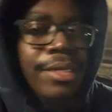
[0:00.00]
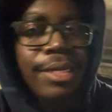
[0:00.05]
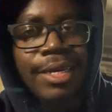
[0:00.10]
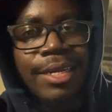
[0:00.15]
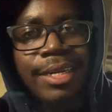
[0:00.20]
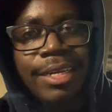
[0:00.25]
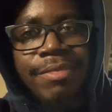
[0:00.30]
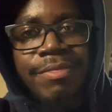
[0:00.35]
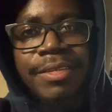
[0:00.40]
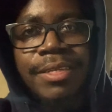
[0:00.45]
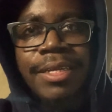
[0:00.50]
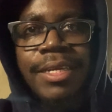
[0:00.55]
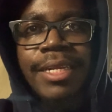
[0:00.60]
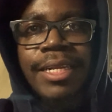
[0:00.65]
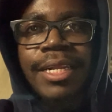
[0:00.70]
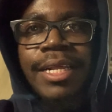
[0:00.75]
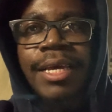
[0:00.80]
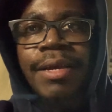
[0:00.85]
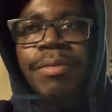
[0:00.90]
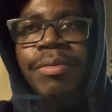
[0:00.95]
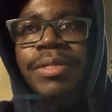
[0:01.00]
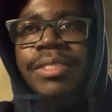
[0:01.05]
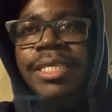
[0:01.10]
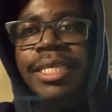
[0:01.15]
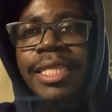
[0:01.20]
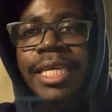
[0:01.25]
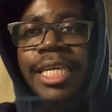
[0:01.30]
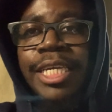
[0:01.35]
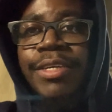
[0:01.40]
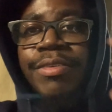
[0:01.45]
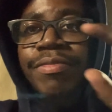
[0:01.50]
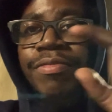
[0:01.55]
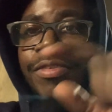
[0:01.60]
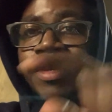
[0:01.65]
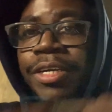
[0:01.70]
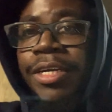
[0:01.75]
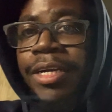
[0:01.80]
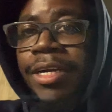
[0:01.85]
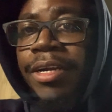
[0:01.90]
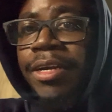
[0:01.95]
Love it. And I want to say thank you for
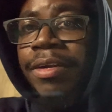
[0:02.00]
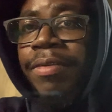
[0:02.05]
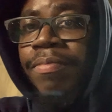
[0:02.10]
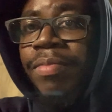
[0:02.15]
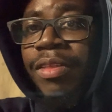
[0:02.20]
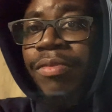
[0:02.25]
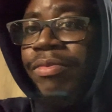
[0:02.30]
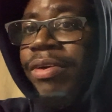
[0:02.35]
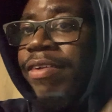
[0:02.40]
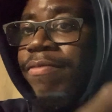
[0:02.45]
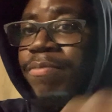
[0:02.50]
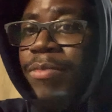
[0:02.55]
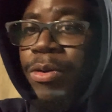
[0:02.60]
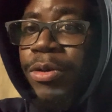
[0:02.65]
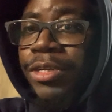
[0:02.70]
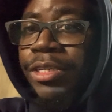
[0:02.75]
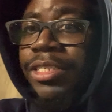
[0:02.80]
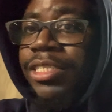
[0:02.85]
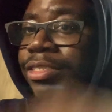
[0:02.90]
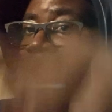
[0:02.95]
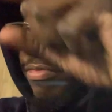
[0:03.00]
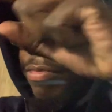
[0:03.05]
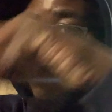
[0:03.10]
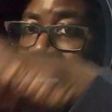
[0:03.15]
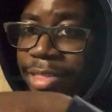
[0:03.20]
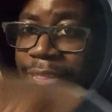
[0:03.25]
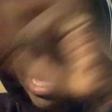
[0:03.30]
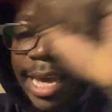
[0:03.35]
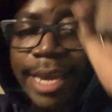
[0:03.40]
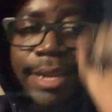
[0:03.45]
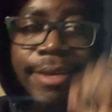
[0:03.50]
Rev Motors for that.